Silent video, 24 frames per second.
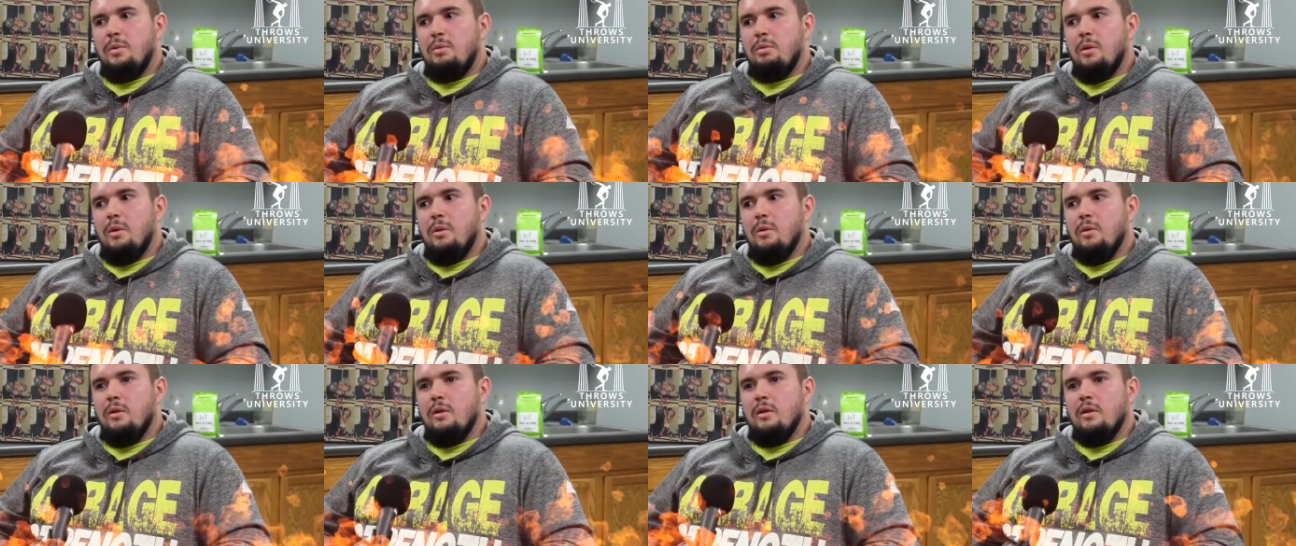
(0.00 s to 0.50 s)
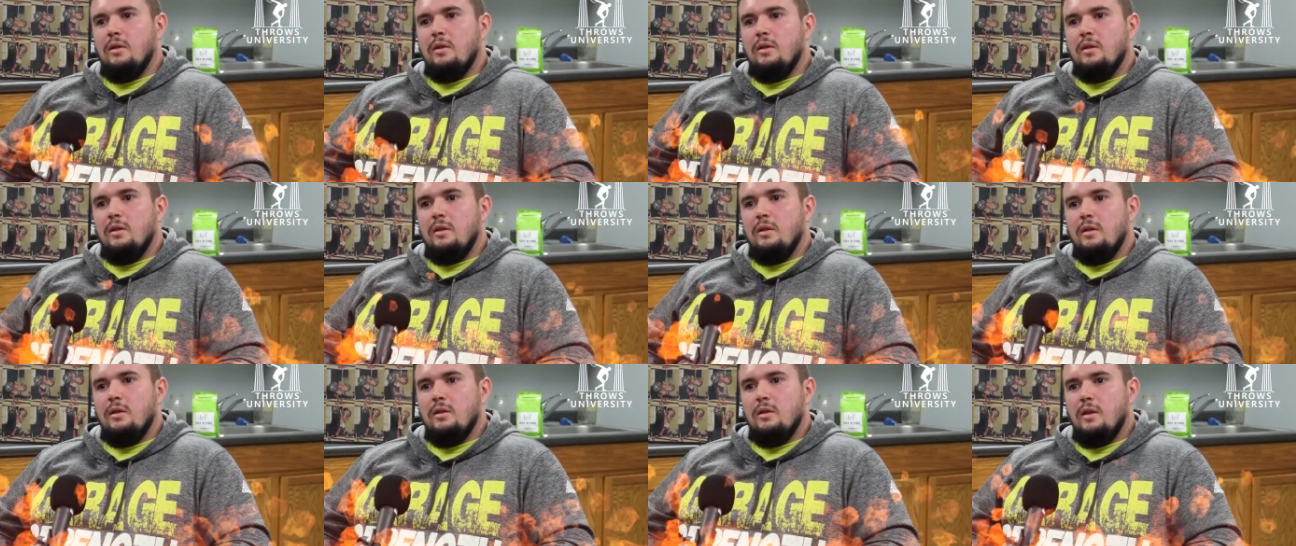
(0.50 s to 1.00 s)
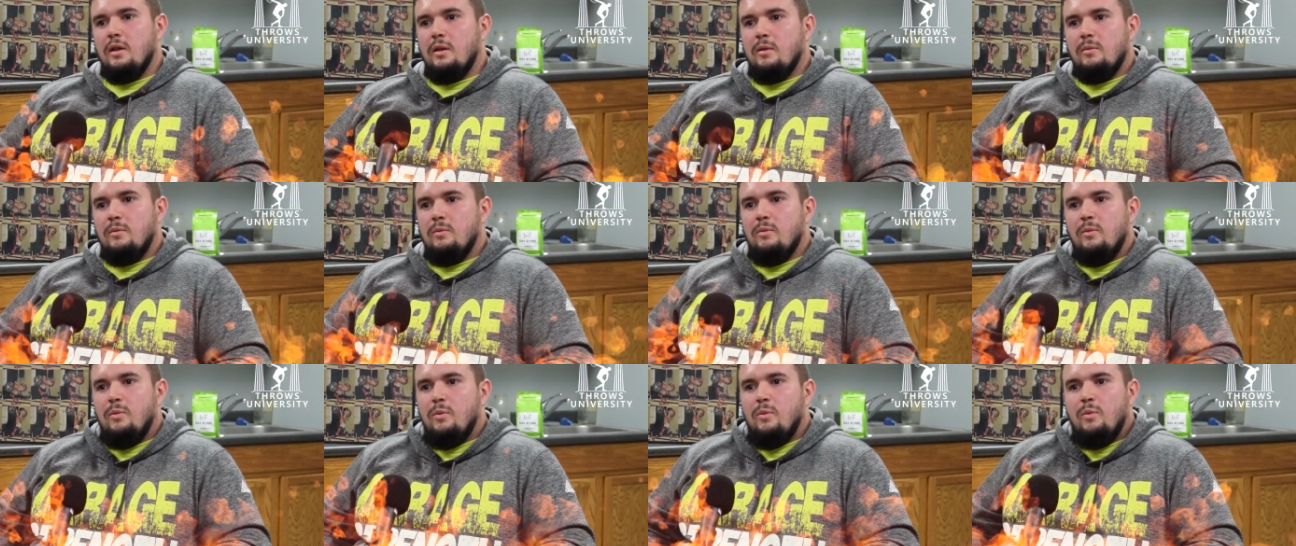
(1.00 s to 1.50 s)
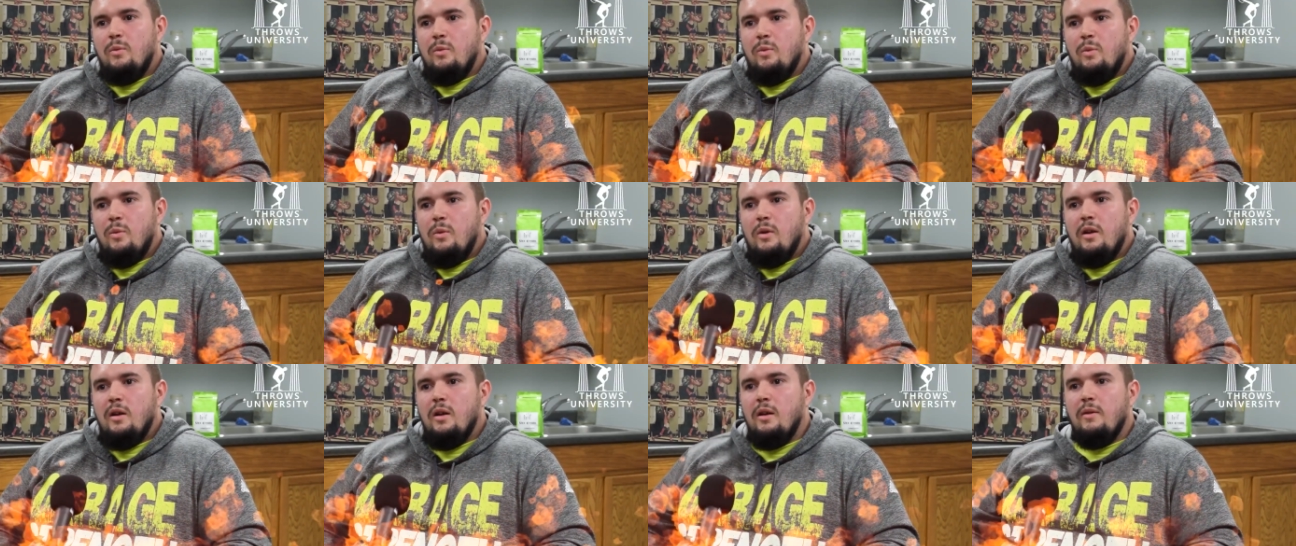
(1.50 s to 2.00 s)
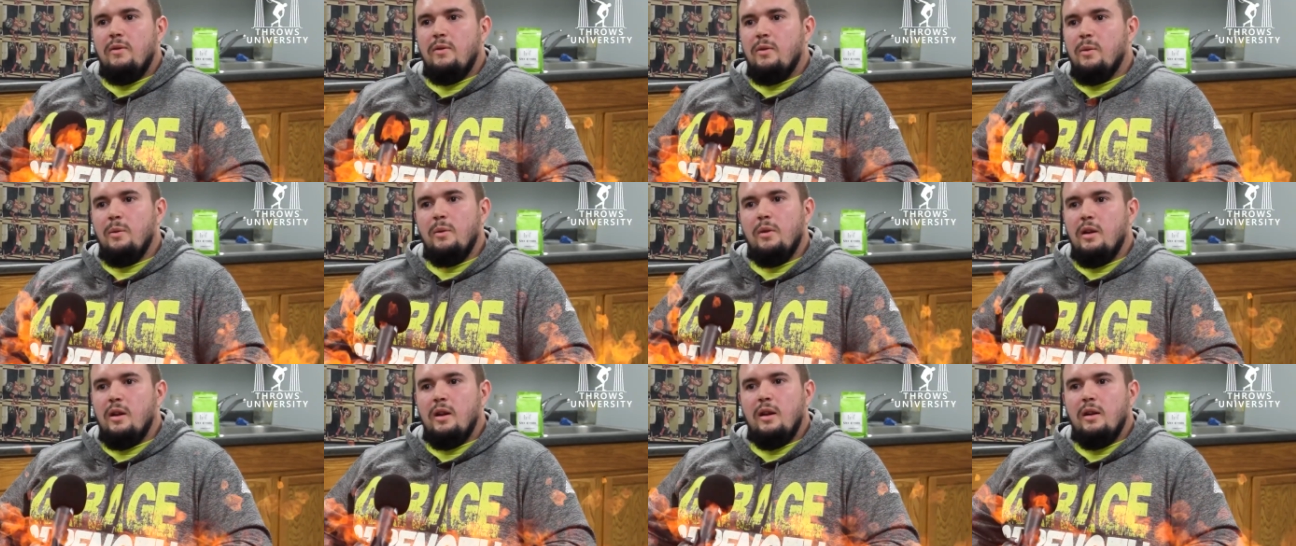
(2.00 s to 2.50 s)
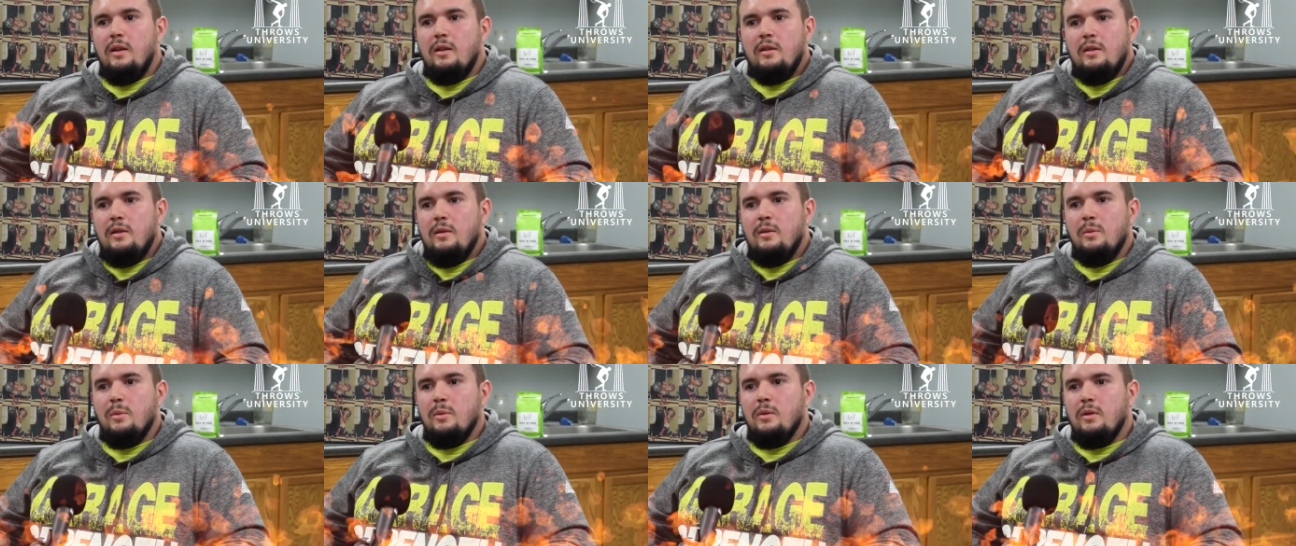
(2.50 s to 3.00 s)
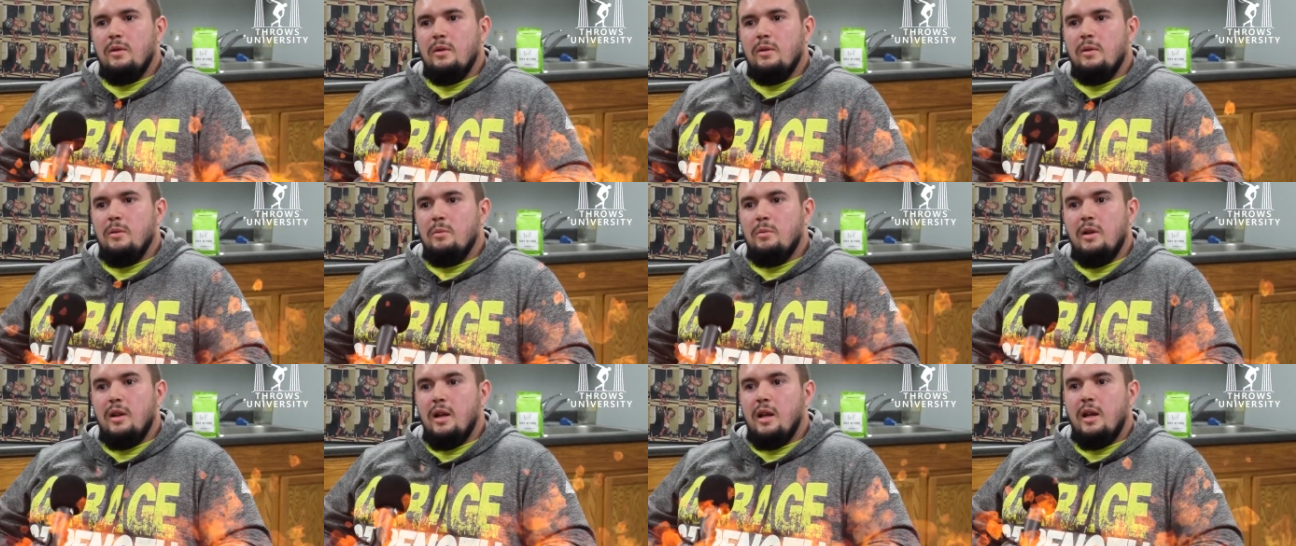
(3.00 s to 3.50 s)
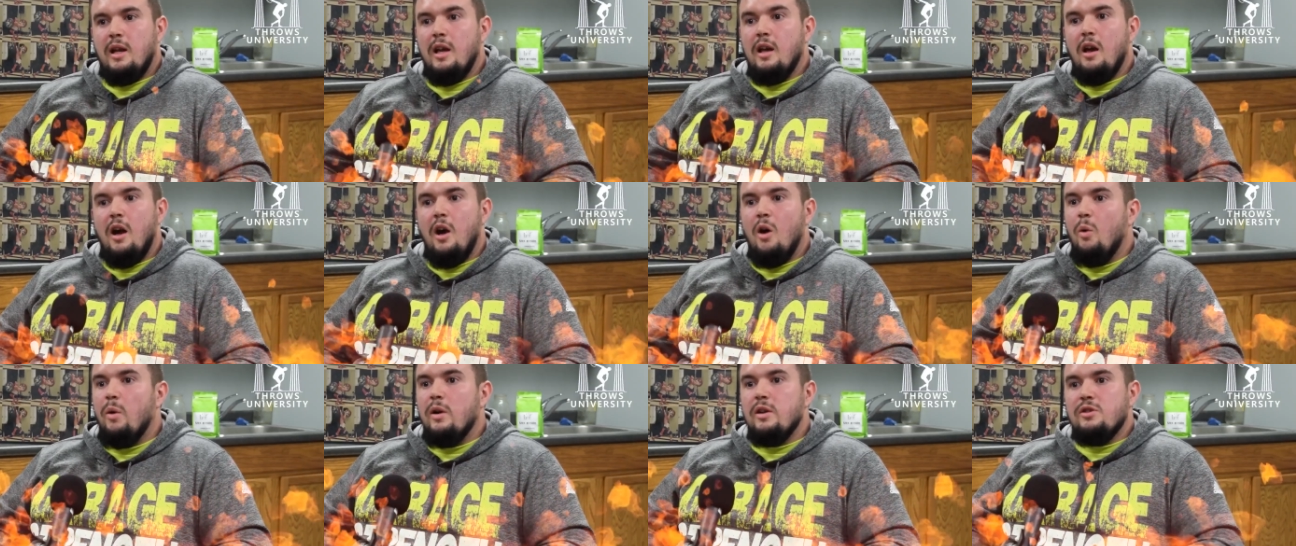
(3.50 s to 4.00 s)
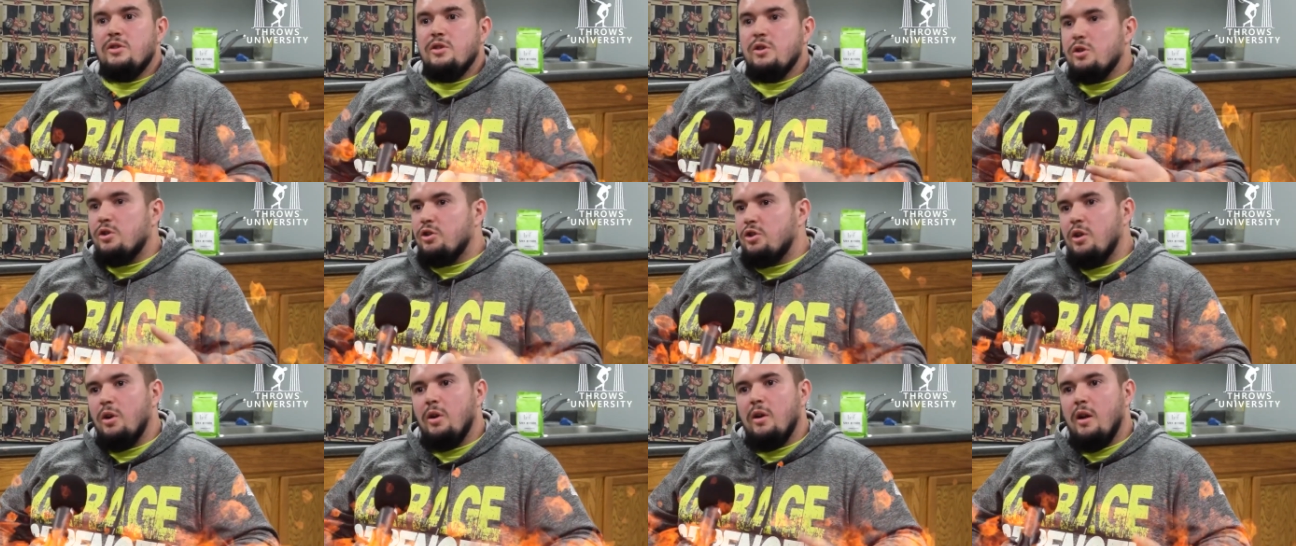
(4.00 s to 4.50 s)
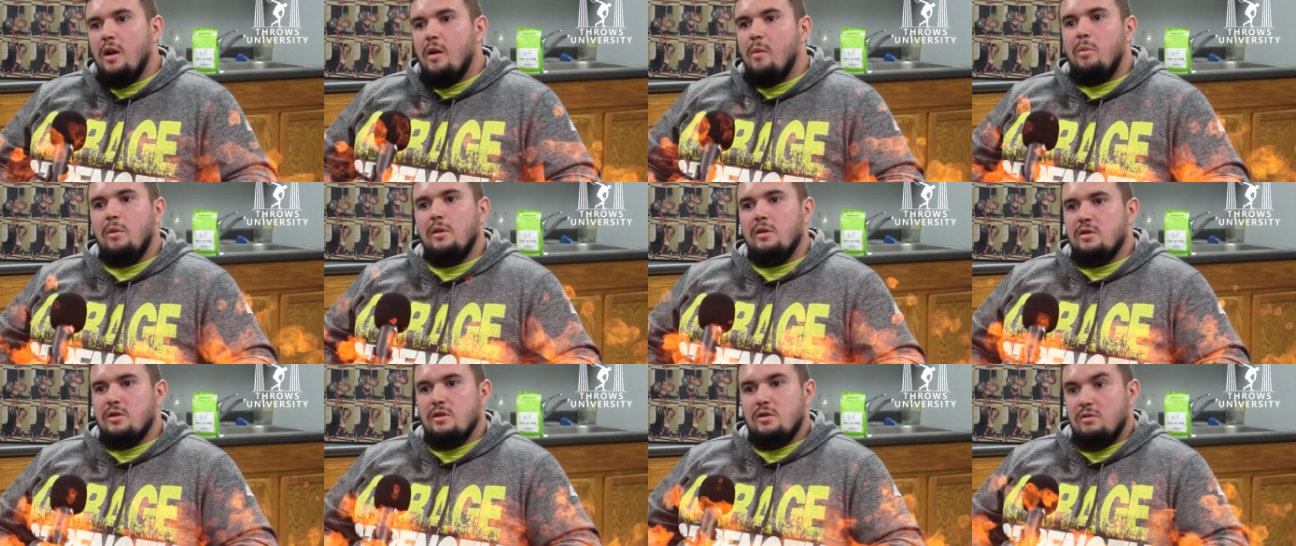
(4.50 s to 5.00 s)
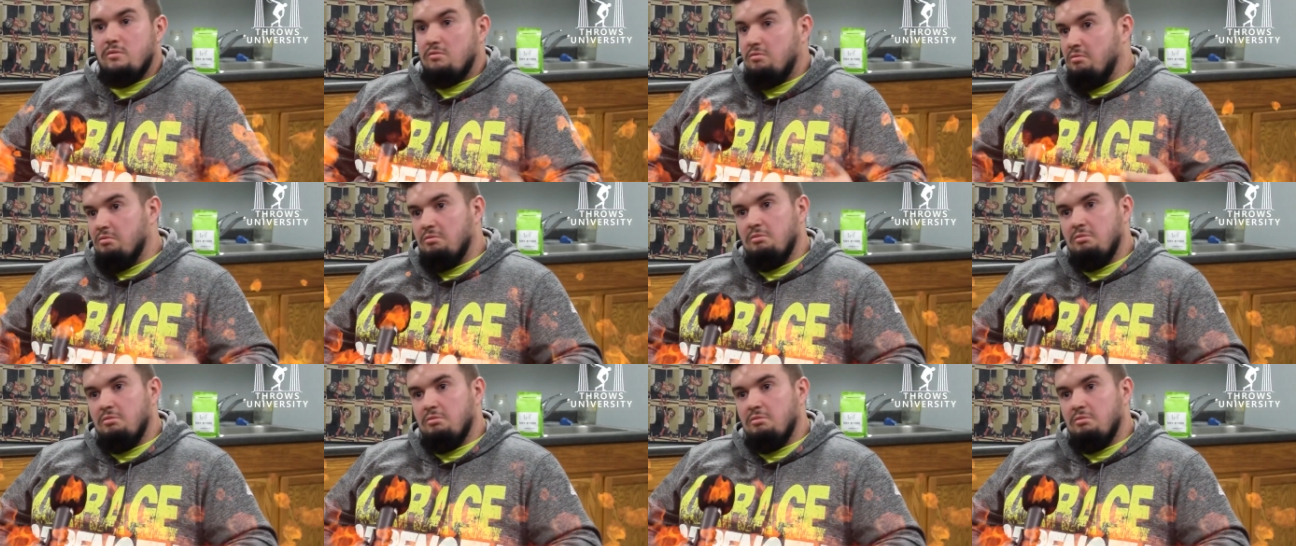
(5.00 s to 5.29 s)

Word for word: throwing like, like forty. Well, for what he was doing, but no, like he always just him. showed yeah, up yeah, and just